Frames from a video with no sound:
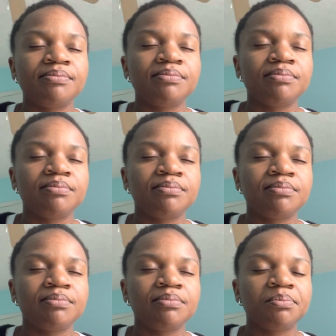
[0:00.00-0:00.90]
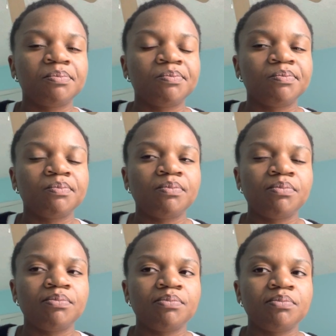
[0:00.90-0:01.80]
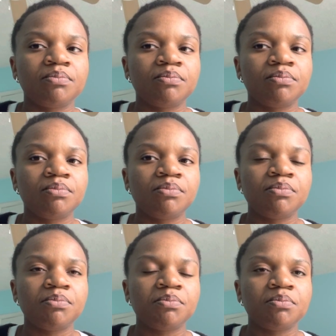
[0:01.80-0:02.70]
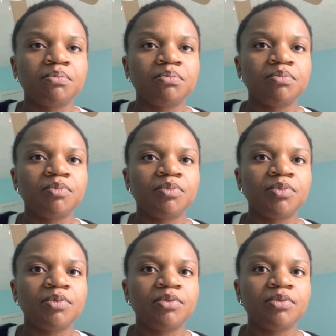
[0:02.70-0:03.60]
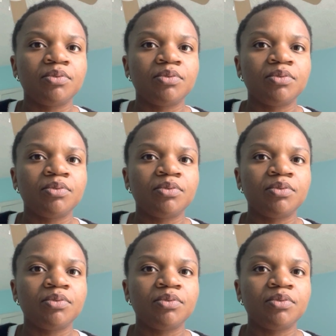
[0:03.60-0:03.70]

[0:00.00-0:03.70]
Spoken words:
[no speech]